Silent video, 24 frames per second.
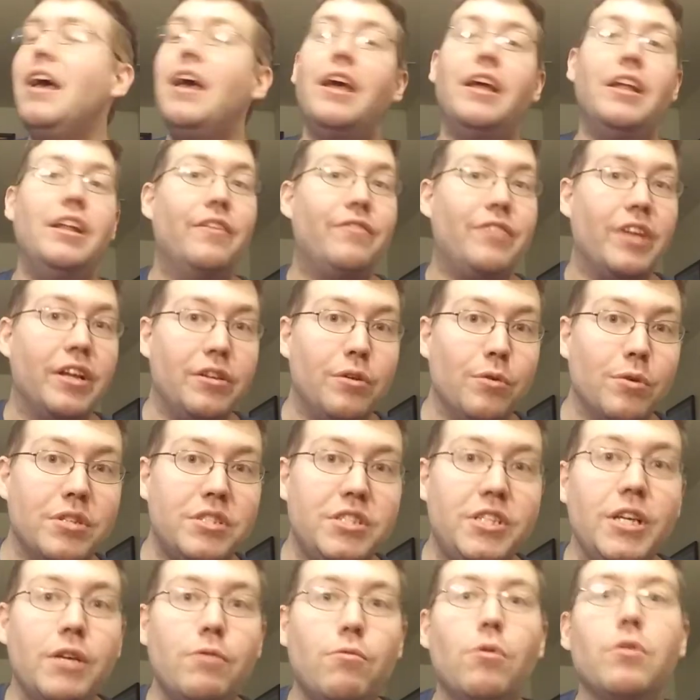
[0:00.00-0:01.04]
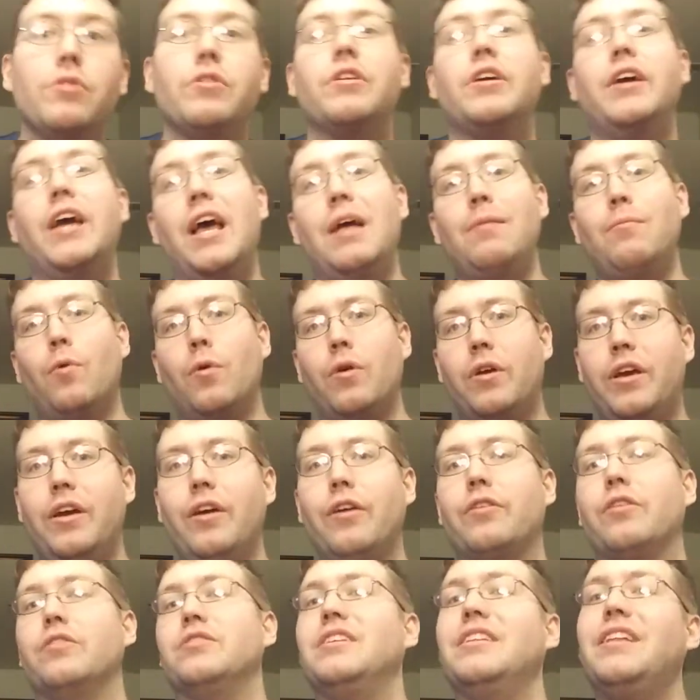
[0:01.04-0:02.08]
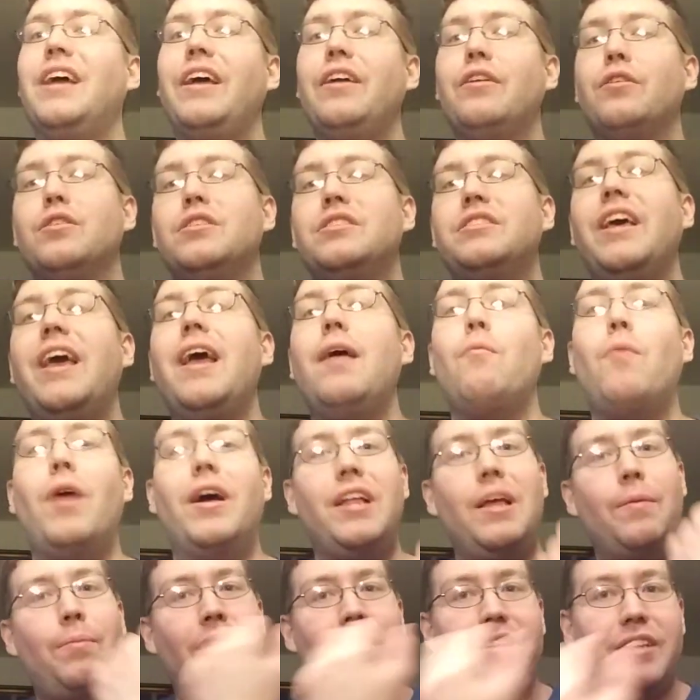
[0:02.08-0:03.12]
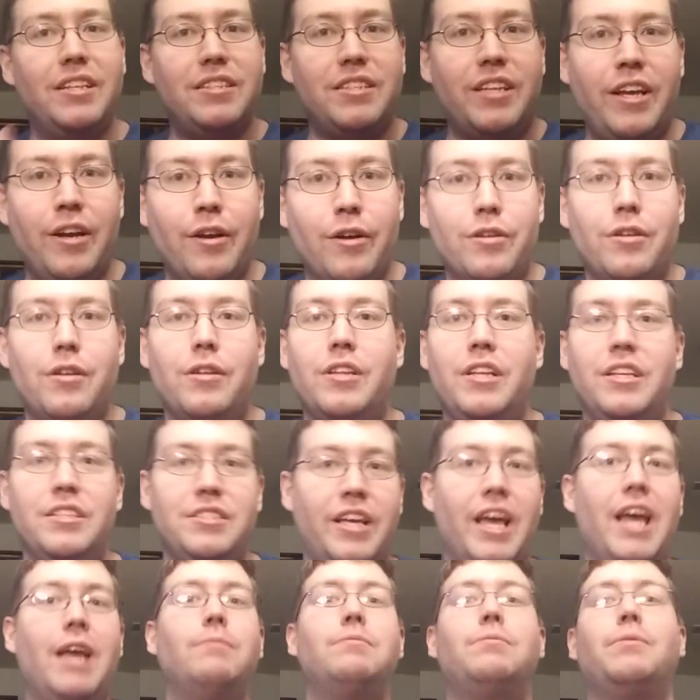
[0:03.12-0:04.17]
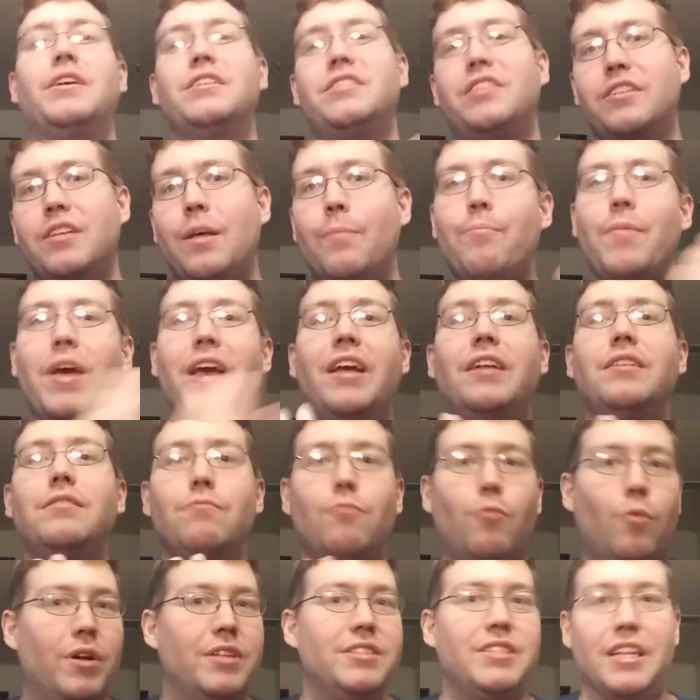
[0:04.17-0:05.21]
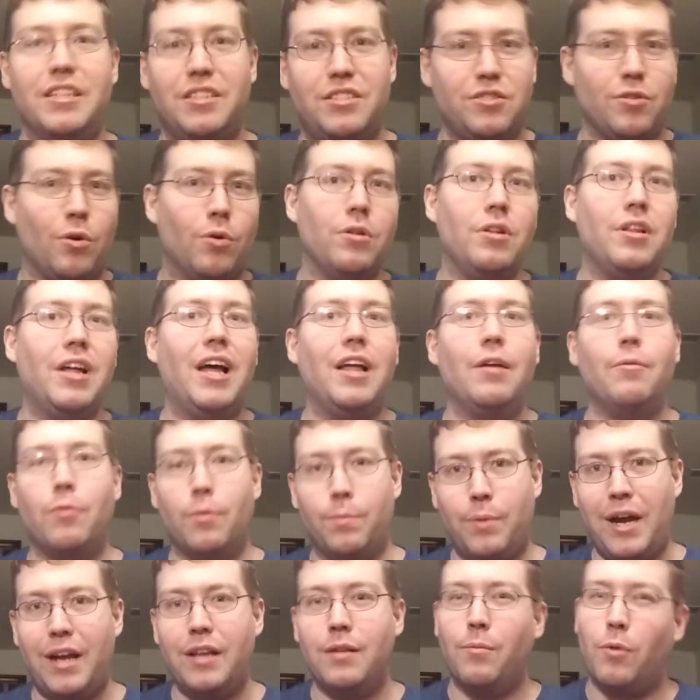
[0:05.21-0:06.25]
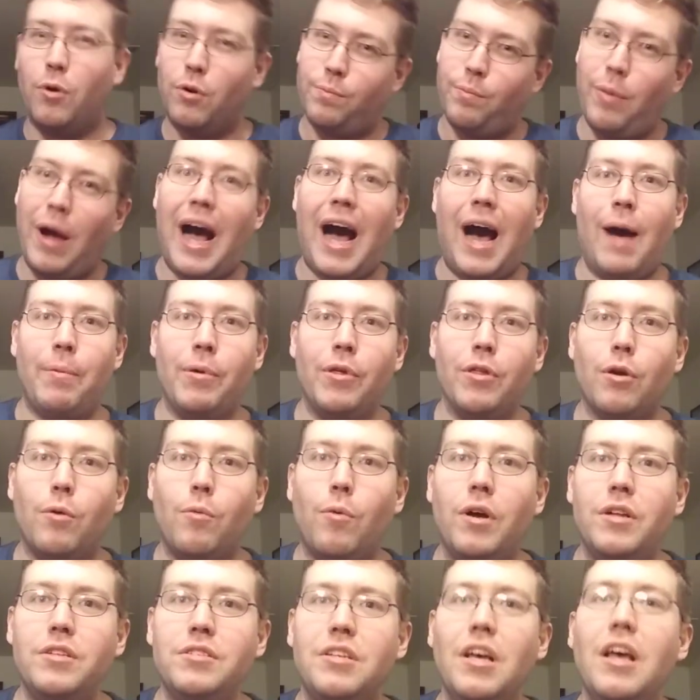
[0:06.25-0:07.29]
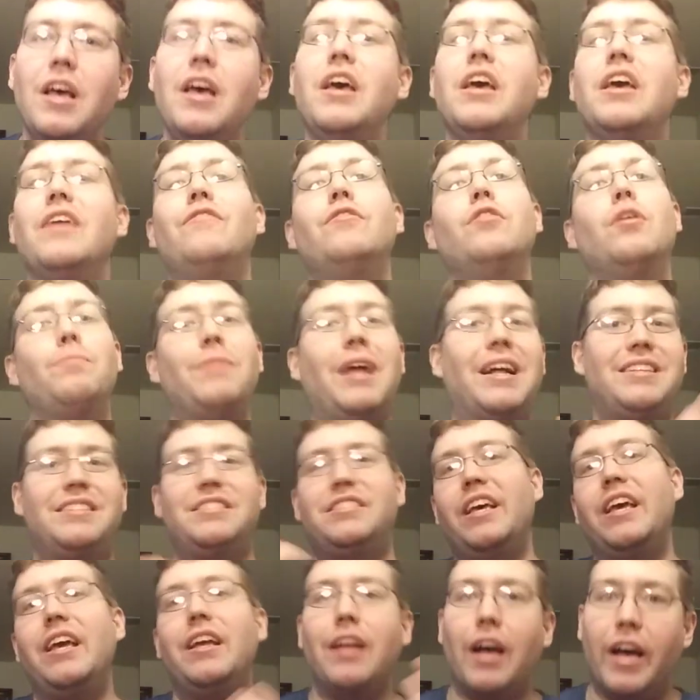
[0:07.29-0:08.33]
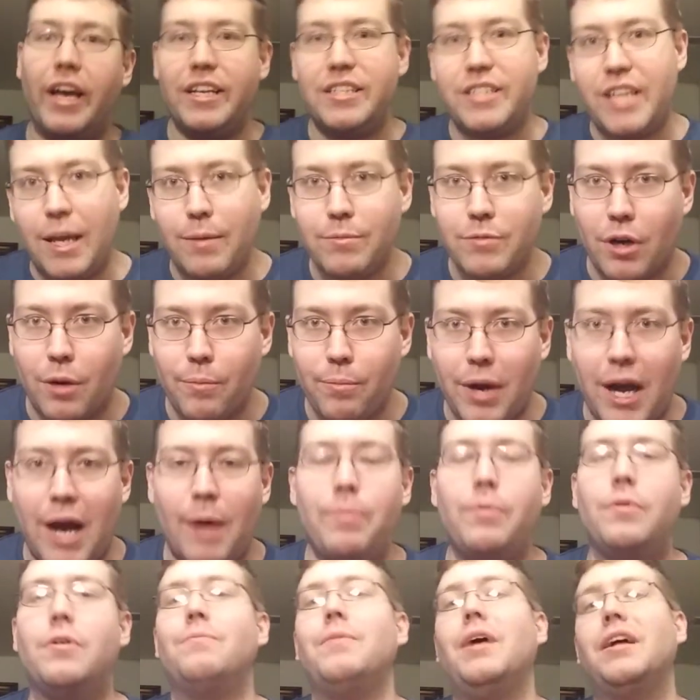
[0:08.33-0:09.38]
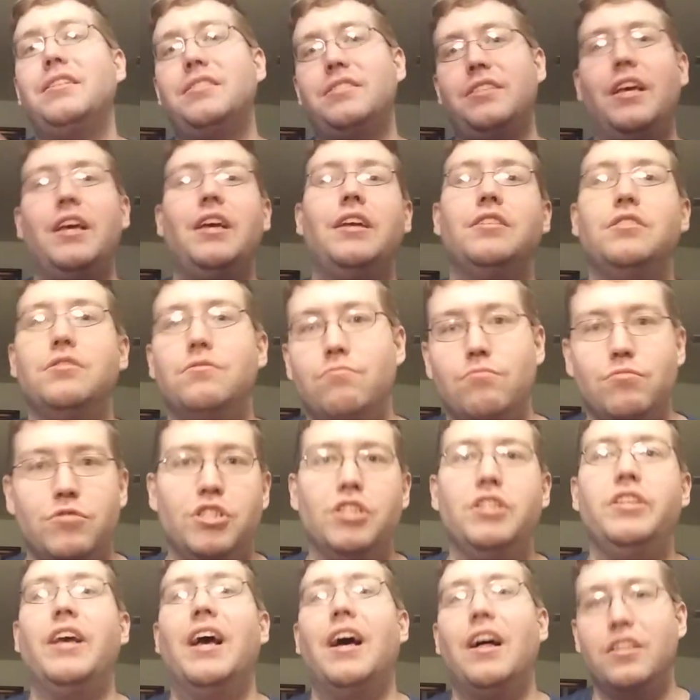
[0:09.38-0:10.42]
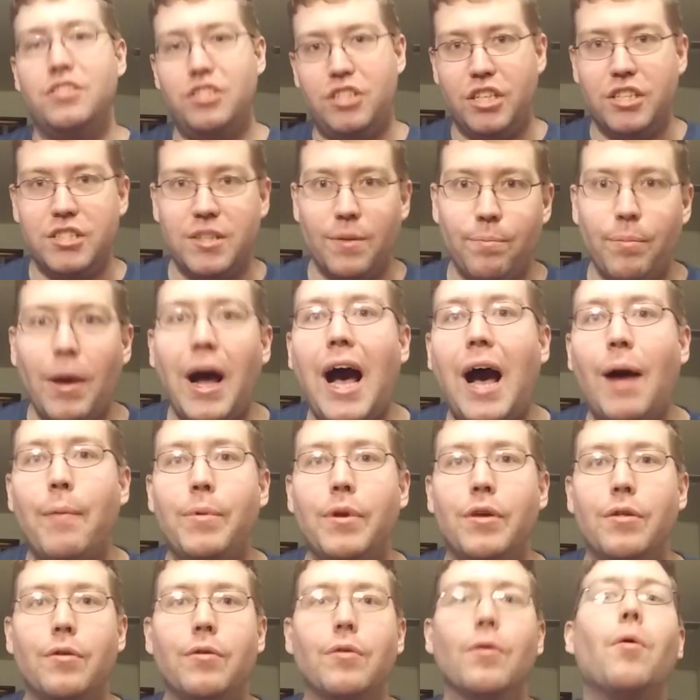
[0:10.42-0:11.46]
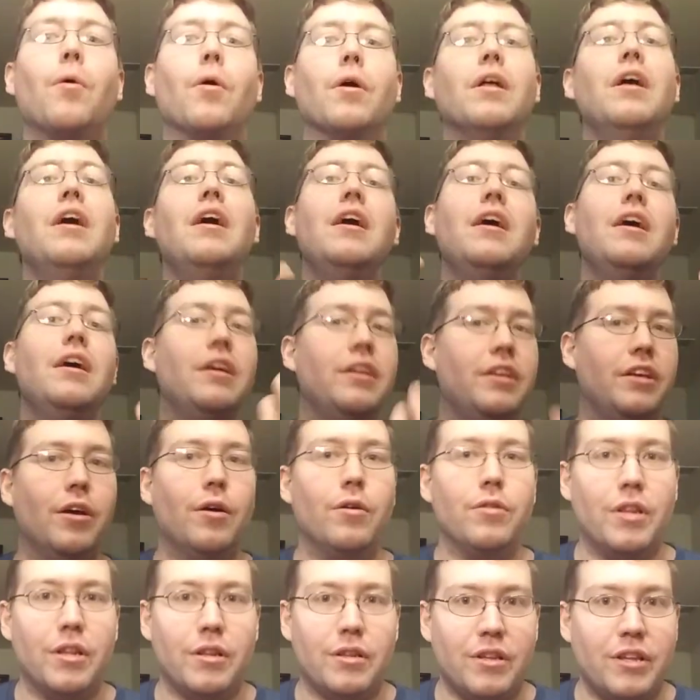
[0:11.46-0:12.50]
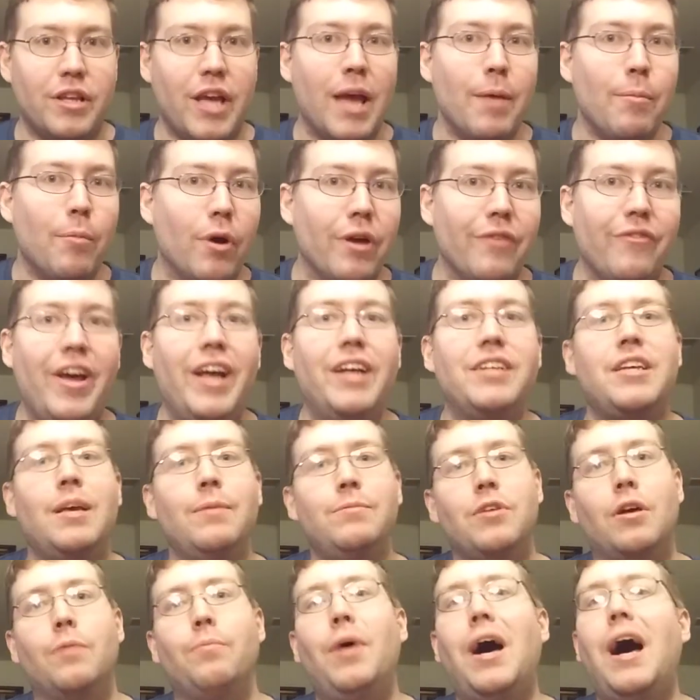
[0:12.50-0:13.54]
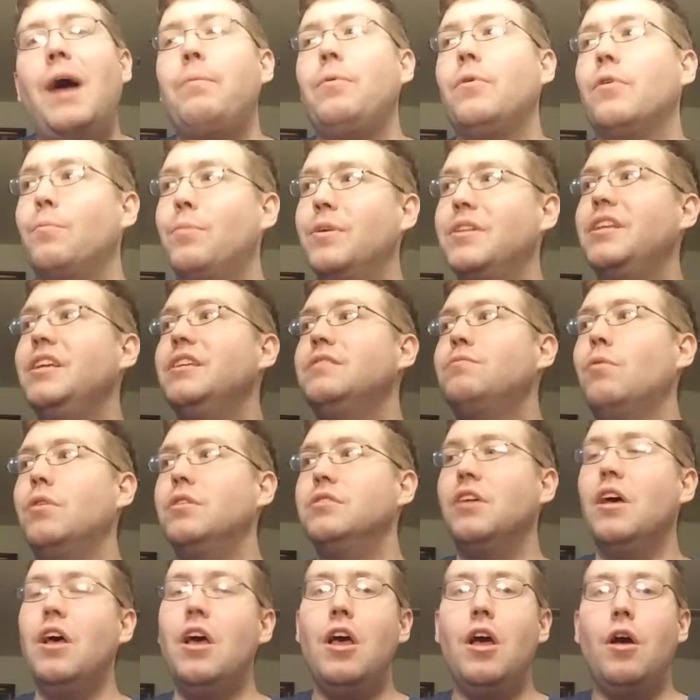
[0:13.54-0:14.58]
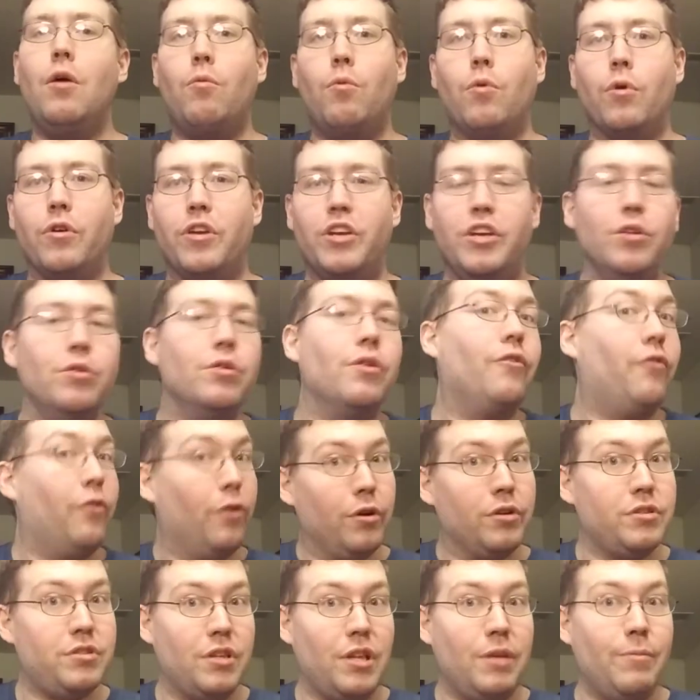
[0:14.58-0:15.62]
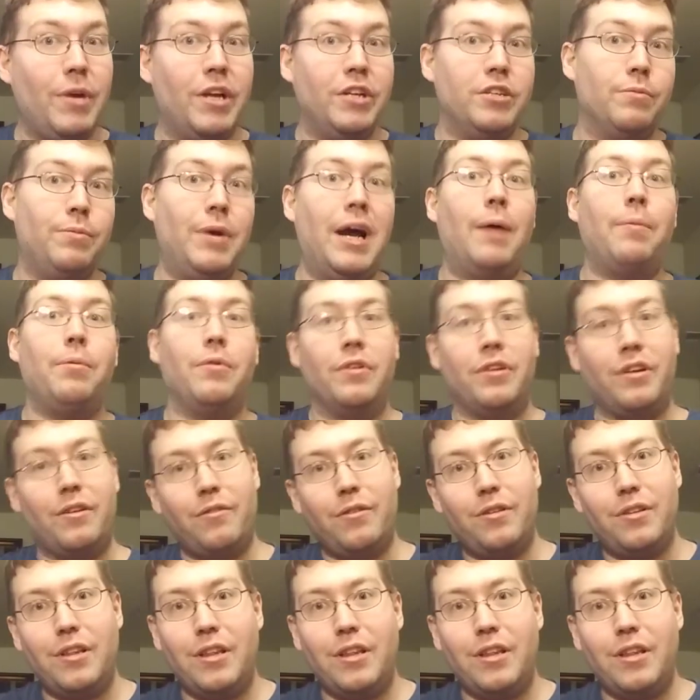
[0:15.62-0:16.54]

And if they do a sequel, they're going to add more characters. And I understand why they pick these character, these games, because they're the main ones that sold out and were probably the more popular ones. Even though I'm not saying Ike's games aren't popular, I'm not saying Genealogy isn't popular, or, you know, Game Boy Advance games aren't popular, but these ones were universally major popular.